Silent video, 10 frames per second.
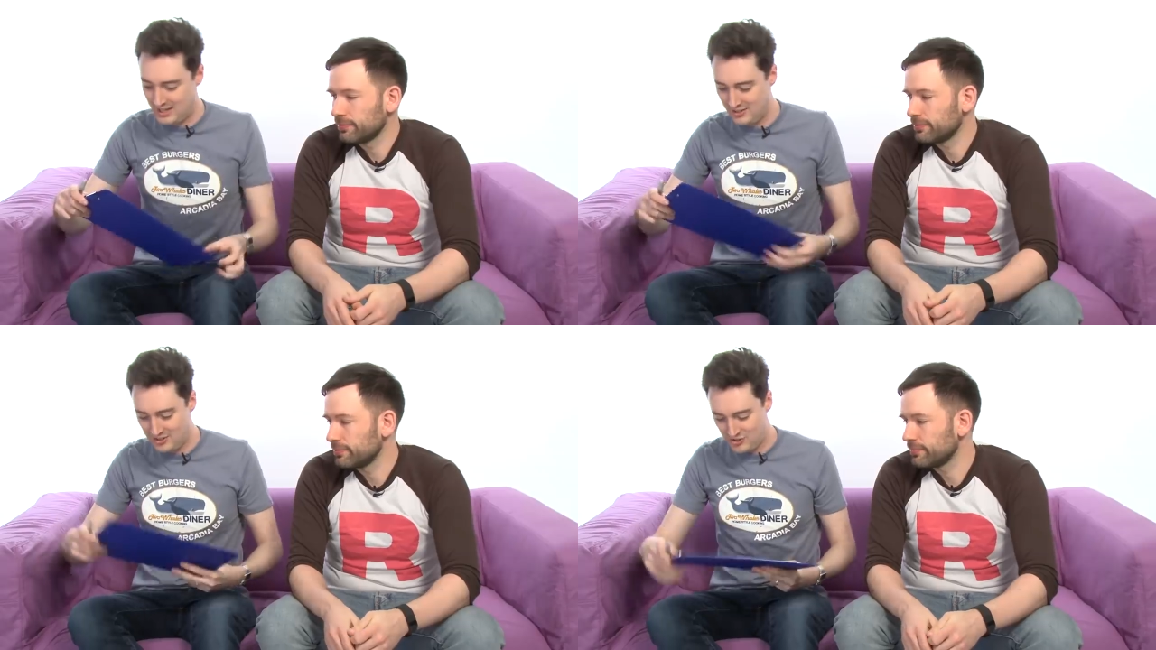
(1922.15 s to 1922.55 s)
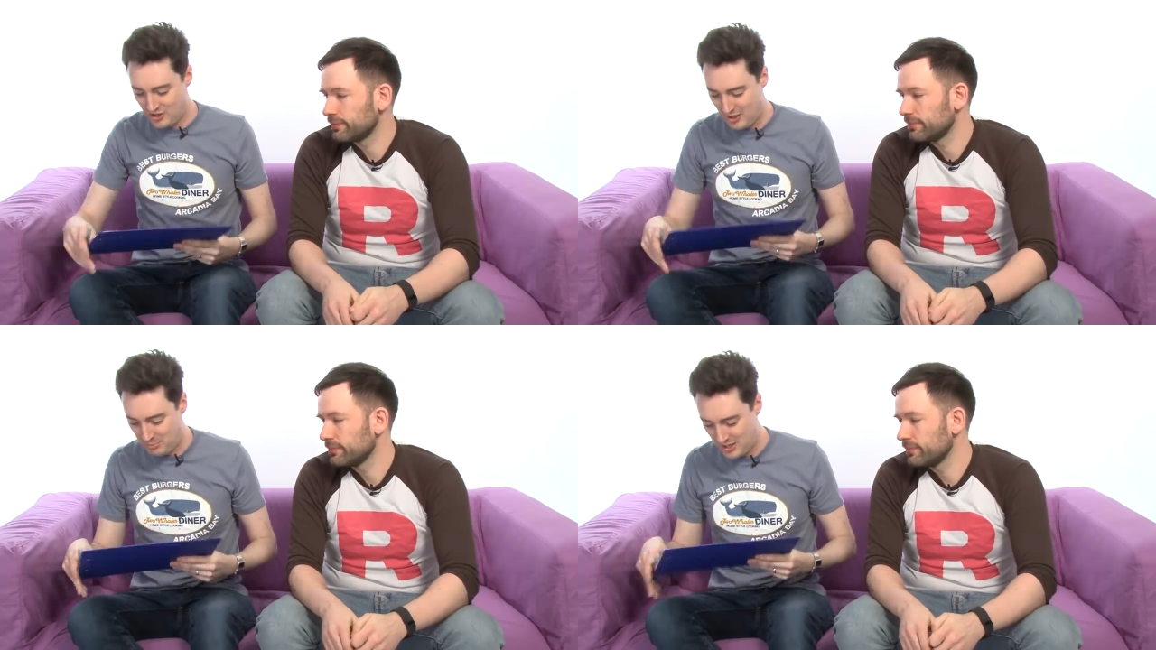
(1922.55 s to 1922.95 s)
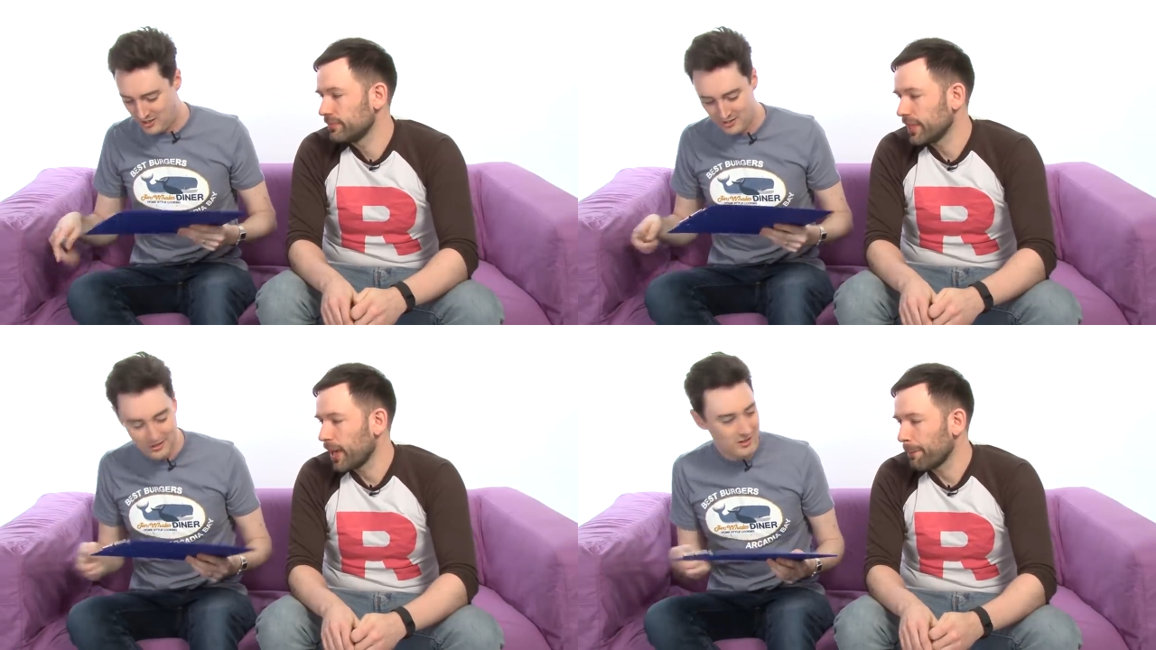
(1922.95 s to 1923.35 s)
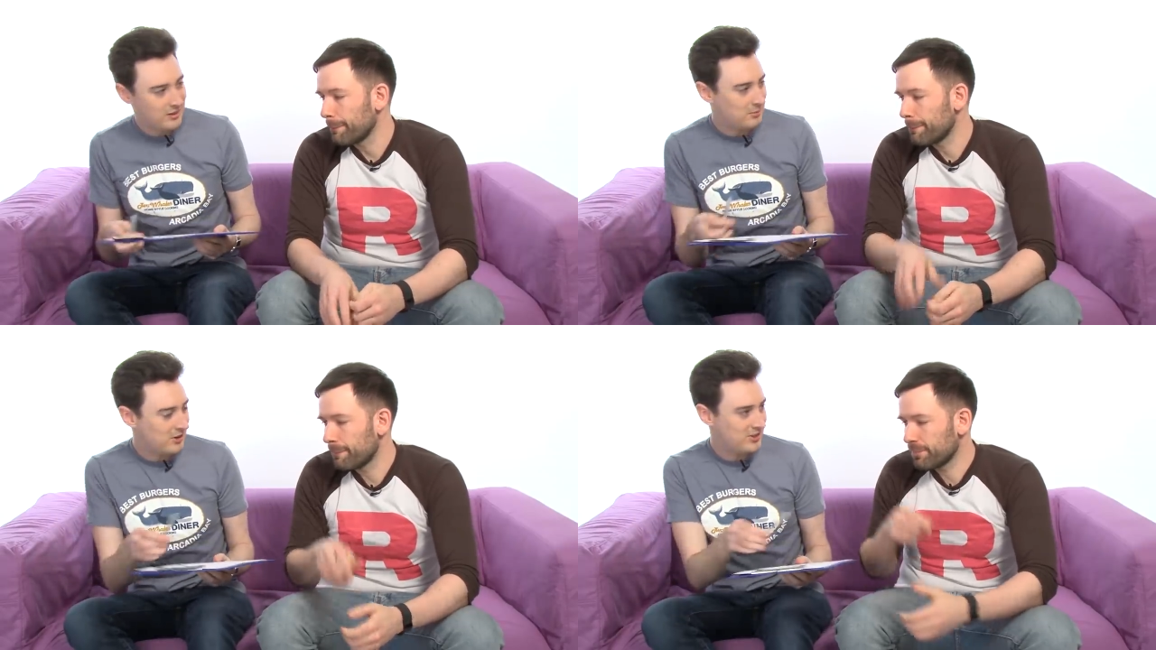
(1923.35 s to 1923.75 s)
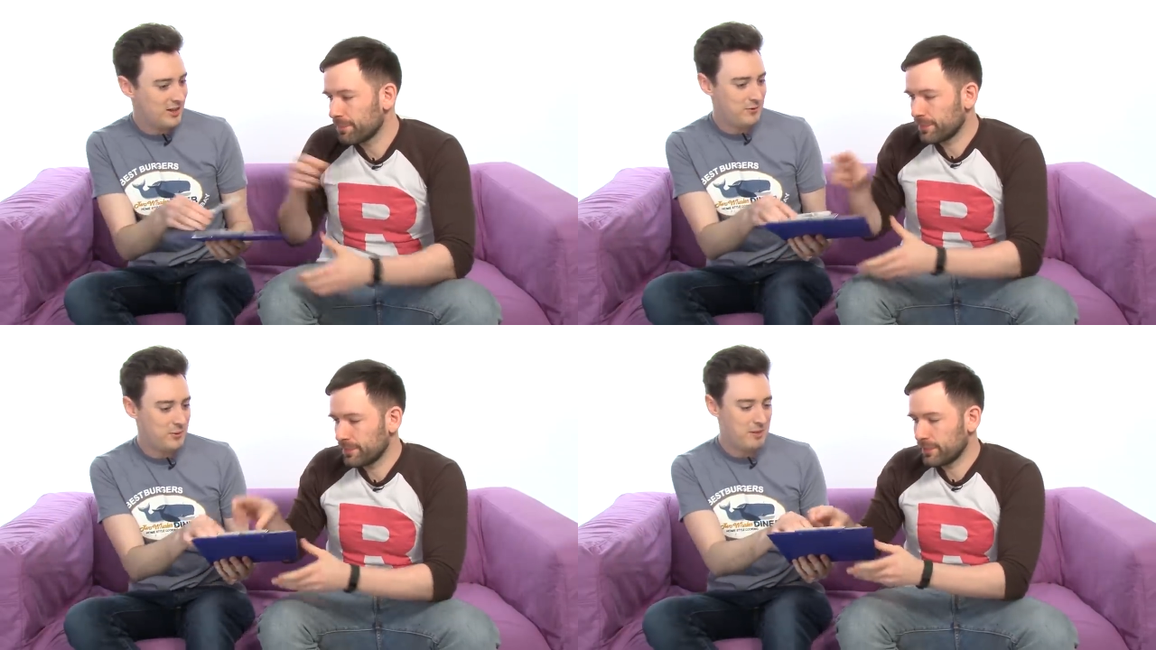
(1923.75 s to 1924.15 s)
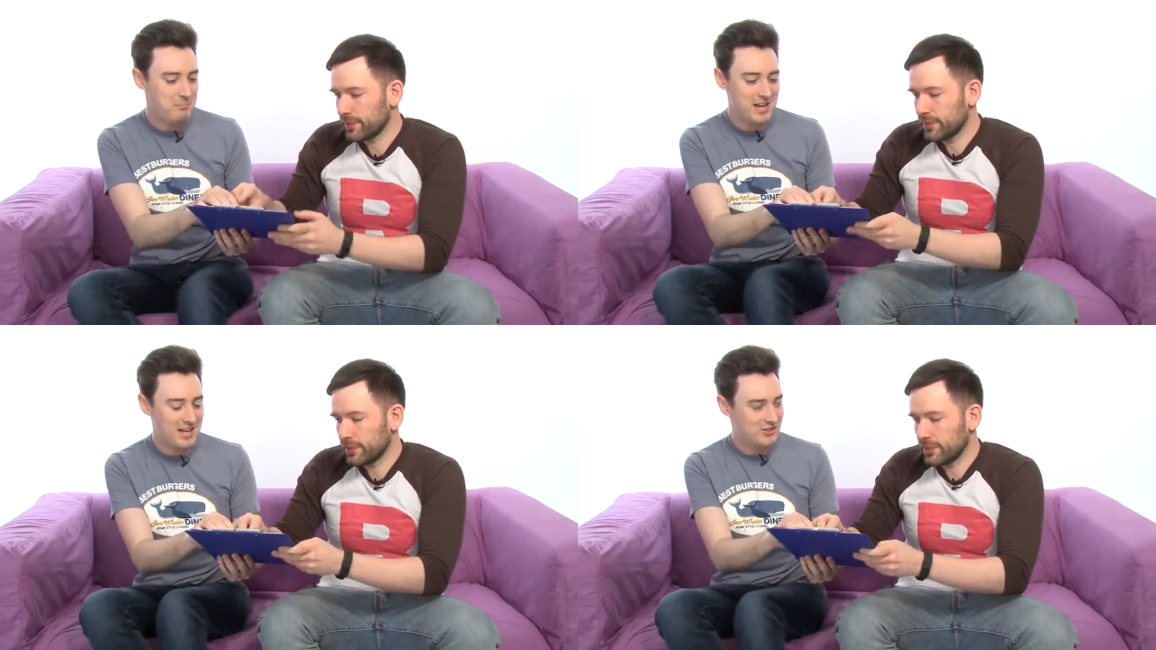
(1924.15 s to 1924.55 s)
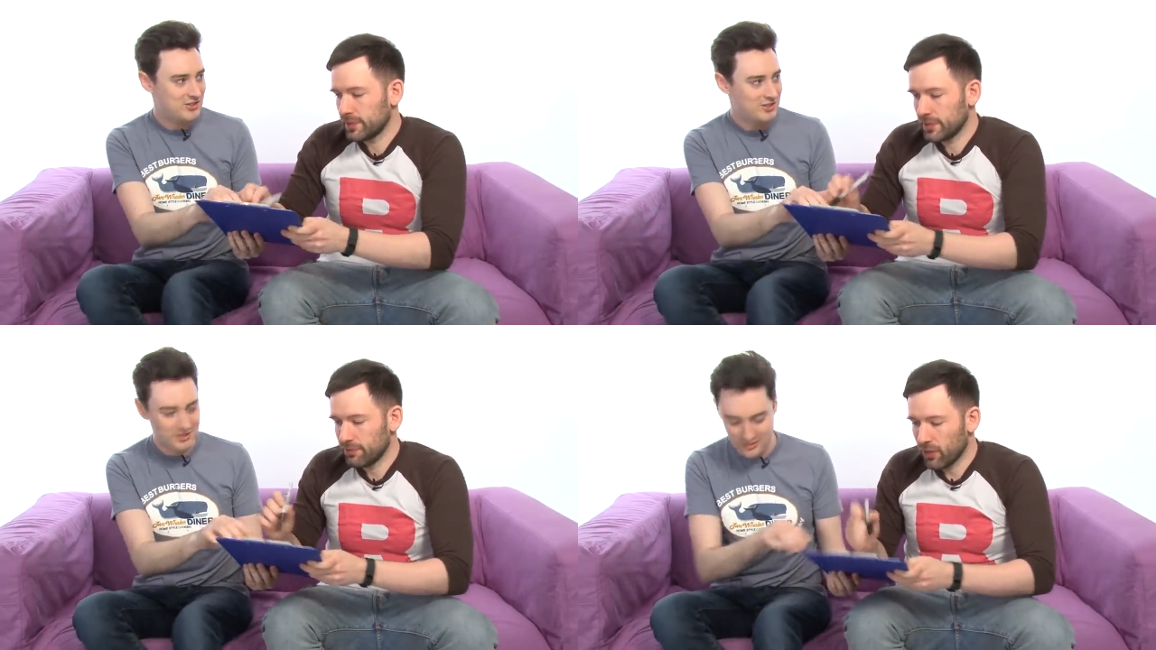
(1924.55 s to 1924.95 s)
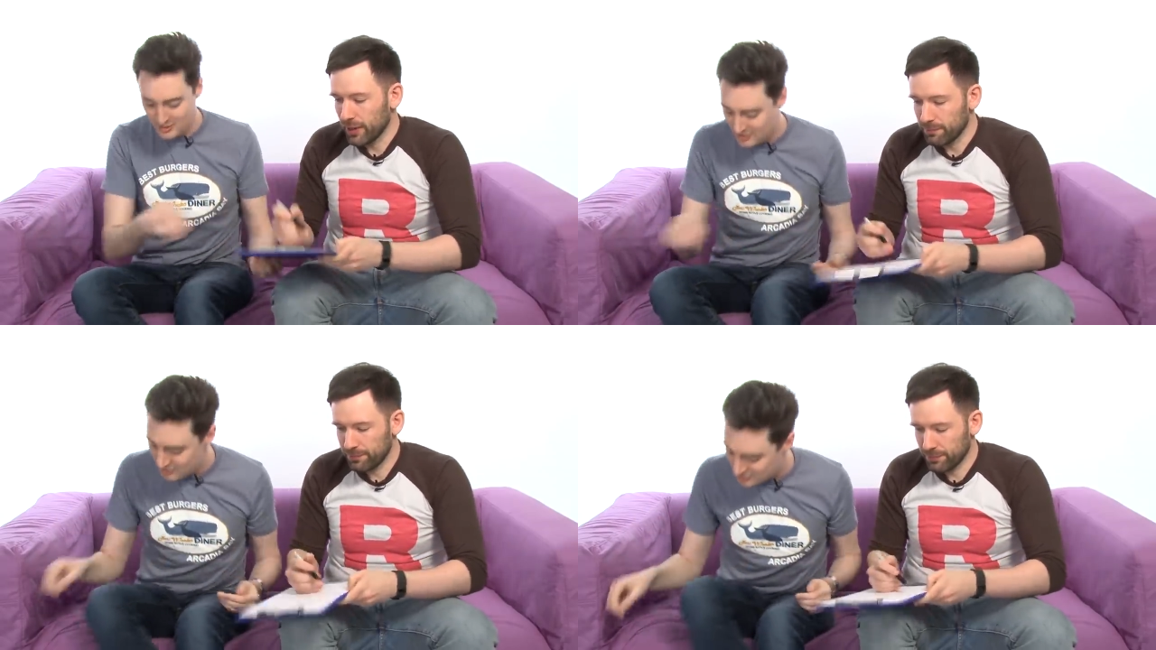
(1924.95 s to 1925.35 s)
Speaker 1: and this Sharpie, yeah. I'm going to give you a minute right.